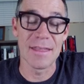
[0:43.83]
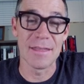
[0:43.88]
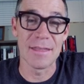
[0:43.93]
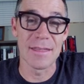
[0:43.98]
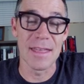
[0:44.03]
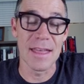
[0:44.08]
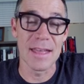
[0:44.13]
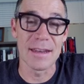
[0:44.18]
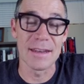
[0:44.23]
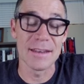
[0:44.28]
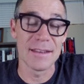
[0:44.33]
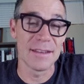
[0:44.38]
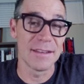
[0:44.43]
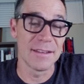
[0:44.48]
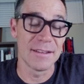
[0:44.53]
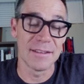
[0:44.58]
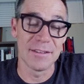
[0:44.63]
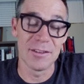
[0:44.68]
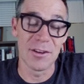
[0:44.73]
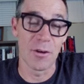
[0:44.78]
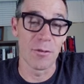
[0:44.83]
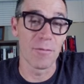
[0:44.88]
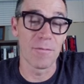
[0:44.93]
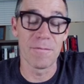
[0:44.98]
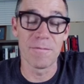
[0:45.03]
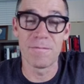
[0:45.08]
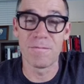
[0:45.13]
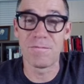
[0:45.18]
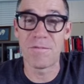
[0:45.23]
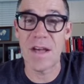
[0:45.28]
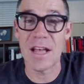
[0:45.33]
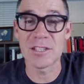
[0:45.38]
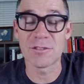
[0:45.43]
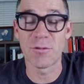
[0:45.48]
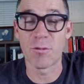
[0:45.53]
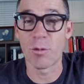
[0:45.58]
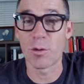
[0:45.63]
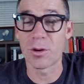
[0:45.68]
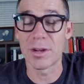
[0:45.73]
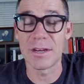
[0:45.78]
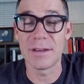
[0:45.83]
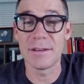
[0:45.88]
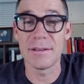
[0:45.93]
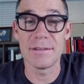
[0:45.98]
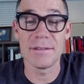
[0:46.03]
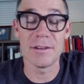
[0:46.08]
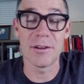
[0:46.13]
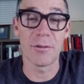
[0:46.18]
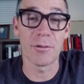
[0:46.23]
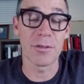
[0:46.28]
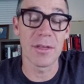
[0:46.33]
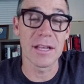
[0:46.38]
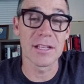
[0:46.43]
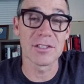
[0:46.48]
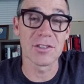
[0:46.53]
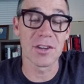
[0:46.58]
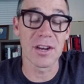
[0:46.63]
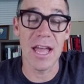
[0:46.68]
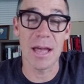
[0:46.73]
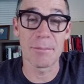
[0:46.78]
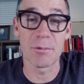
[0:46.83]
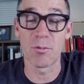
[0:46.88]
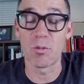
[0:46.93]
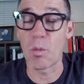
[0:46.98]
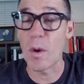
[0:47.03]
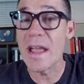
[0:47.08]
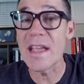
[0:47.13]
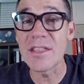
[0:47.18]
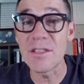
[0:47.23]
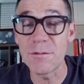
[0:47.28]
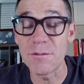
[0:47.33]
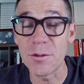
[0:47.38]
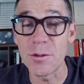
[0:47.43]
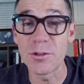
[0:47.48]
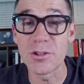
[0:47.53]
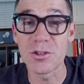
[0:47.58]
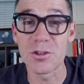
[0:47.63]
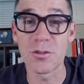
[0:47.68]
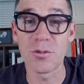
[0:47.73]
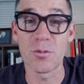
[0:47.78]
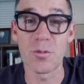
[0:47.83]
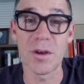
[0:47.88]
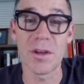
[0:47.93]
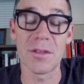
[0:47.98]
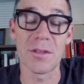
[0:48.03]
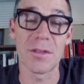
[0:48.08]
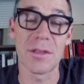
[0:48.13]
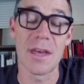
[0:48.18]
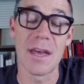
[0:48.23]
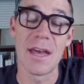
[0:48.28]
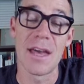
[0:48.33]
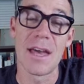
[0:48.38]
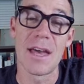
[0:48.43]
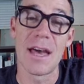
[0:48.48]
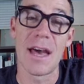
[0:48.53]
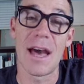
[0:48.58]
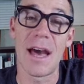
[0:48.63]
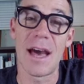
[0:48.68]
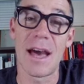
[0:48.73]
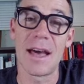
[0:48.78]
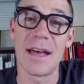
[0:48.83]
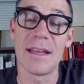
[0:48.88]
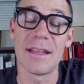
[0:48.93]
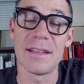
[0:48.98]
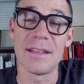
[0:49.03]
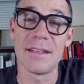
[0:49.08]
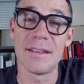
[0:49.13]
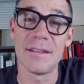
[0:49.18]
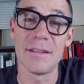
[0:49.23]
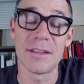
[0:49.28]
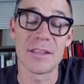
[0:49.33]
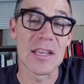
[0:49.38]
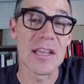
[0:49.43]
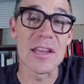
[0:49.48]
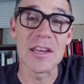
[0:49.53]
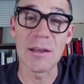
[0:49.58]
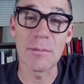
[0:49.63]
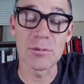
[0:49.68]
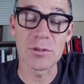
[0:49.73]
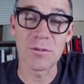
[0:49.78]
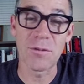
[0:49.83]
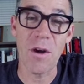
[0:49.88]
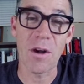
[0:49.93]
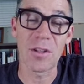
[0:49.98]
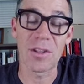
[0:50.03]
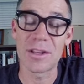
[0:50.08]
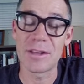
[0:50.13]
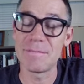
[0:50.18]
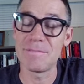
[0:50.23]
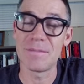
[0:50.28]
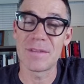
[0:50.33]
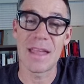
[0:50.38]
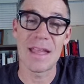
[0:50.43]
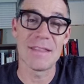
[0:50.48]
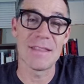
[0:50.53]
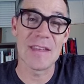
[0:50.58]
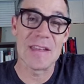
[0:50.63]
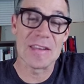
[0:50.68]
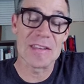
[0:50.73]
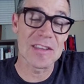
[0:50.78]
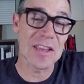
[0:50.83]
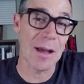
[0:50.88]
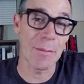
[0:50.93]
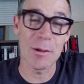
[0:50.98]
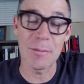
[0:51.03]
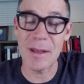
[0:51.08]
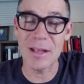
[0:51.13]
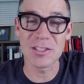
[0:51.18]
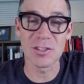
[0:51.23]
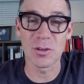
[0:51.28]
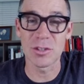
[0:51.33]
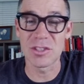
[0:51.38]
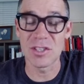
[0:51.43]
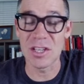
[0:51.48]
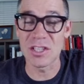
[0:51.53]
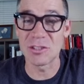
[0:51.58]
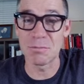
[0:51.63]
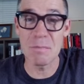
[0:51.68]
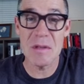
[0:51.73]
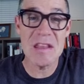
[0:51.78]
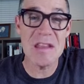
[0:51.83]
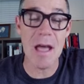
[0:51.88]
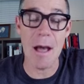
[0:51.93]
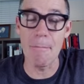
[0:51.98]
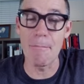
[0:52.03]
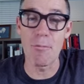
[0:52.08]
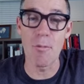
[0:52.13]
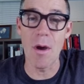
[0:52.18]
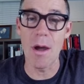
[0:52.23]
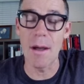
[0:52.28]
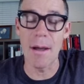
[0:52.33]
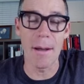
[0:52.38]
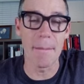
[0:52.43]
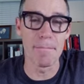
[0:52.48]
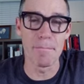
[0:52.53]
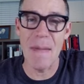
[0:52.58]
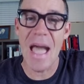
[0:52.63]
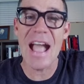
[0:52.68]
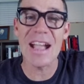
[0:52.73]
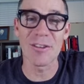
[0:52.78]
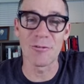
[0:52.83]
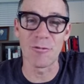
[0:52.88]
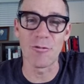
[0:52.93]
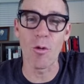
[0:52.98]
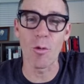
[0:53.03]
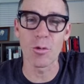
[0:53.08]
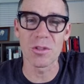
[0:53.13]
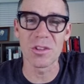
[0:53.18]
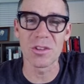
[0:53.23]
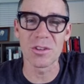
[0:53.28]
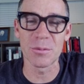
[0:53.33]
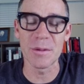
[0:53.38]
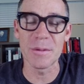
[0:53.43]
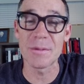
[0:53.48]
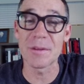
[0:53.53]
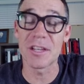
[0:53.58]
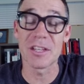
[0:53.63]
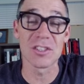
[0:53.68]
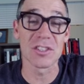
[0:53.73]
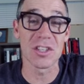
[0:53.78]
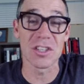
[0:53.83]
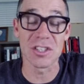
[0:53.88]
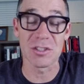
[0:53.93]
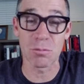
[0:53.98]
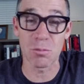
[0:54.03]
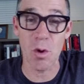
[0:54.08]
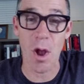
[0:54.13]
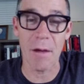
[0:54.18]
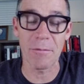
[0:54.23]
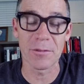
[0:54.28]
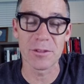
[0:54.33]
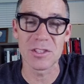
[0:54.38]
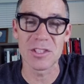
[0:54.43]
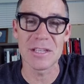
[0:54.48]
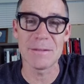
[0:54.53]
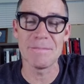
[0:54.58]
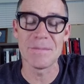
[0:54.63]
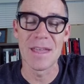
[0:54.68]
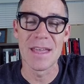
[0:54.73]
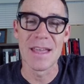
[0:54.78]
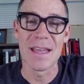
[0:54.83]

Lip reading: then, you know, fast forwarding, you know, things are going to happen way in the future with kingdoms falling and then coming back. So it's been a back and forth a little bit because it's prophecy.